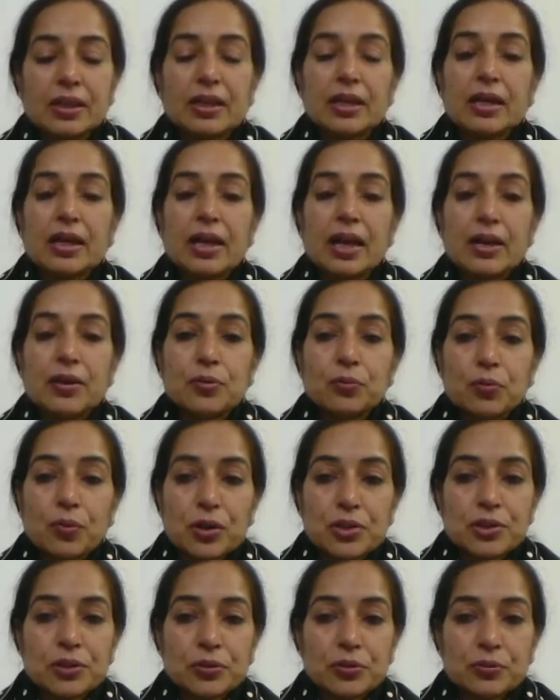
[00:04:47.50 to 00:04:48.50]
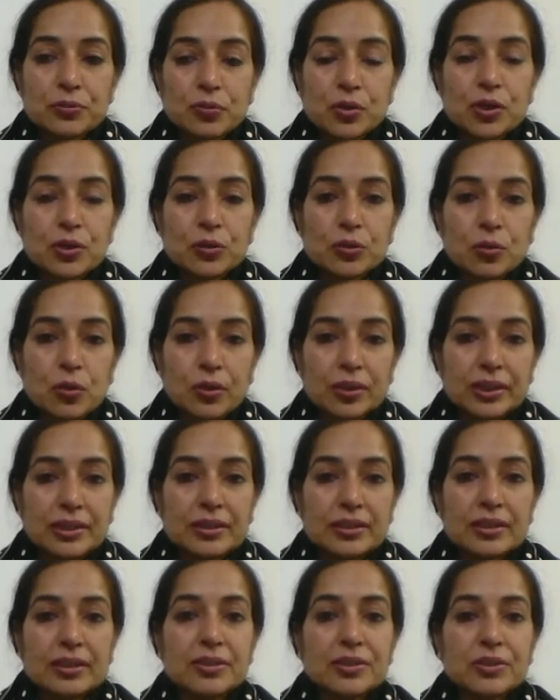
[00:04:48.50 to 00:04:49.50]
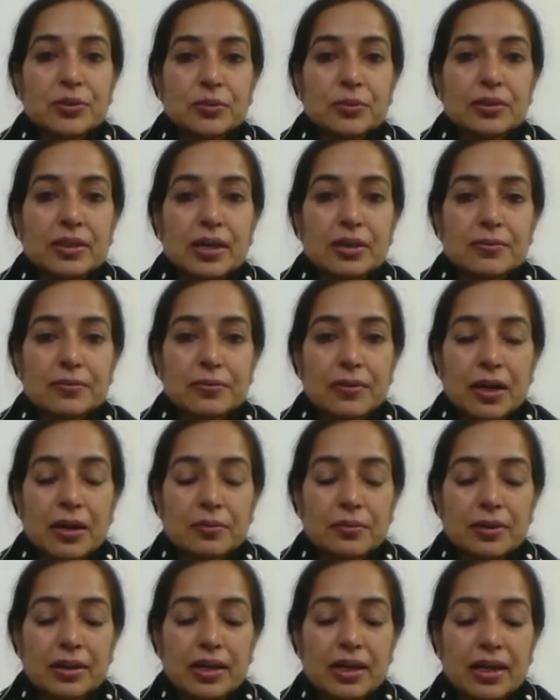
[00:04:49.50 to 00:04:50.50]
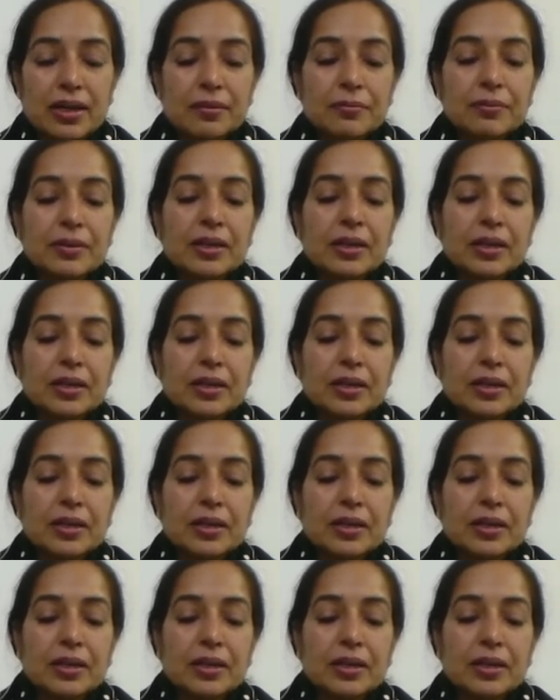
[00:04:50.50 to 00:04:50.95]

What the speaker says: and what quality should that flower have?